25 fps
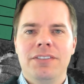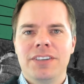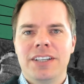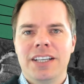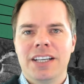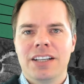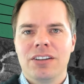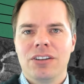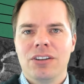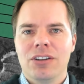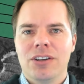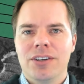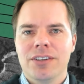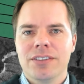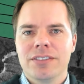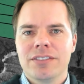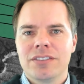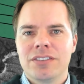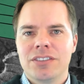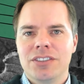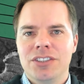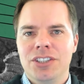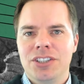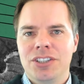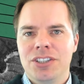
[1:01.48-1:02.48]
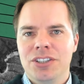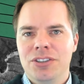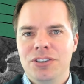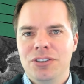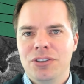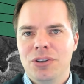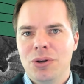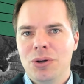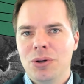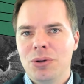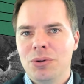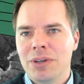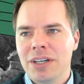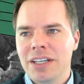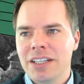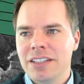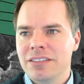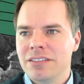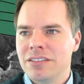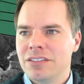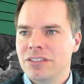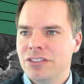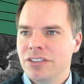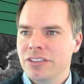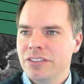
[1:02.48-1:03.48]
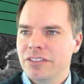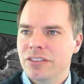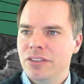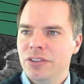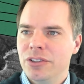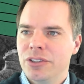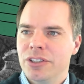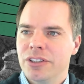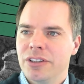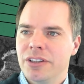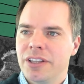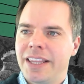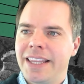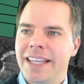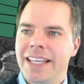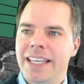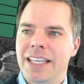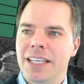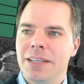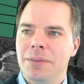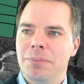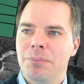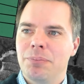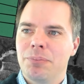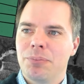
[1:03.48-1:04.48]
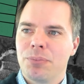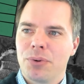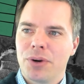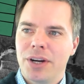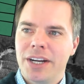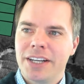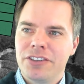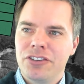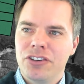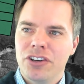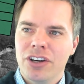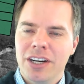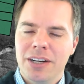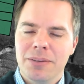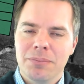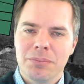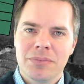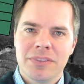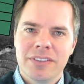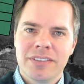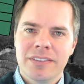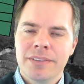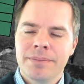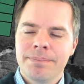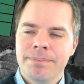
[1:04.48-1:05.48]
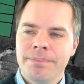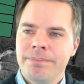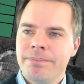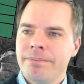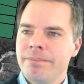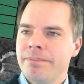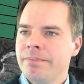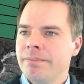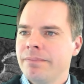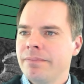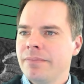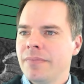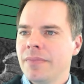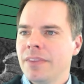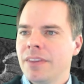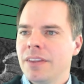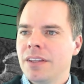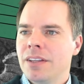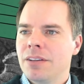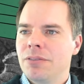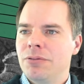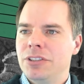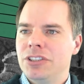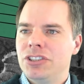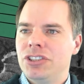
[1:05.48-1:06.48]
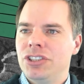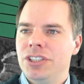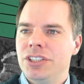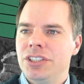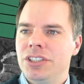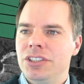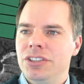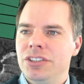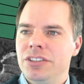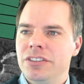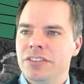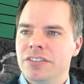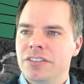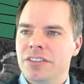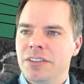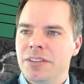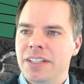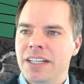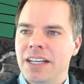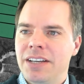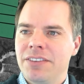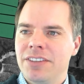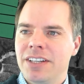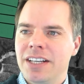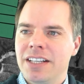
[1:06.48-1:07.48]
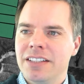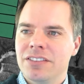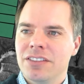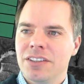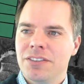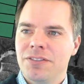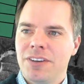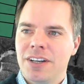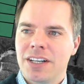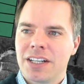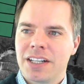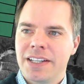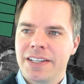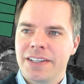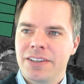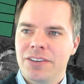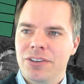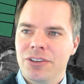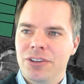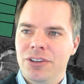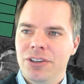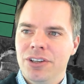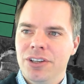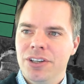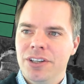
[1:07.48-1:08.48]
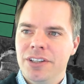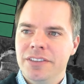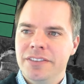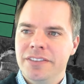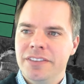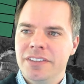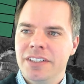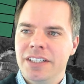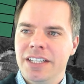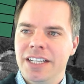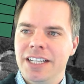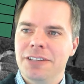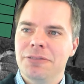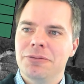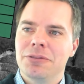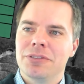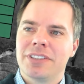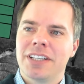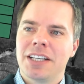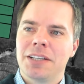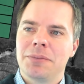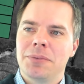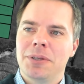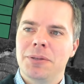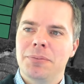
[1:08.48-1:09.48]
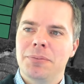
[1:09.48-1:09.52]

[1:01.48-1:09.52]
get lost, you can always just look at the breadcrumbs, which you can use to navigate. So if I click on herds, it will take me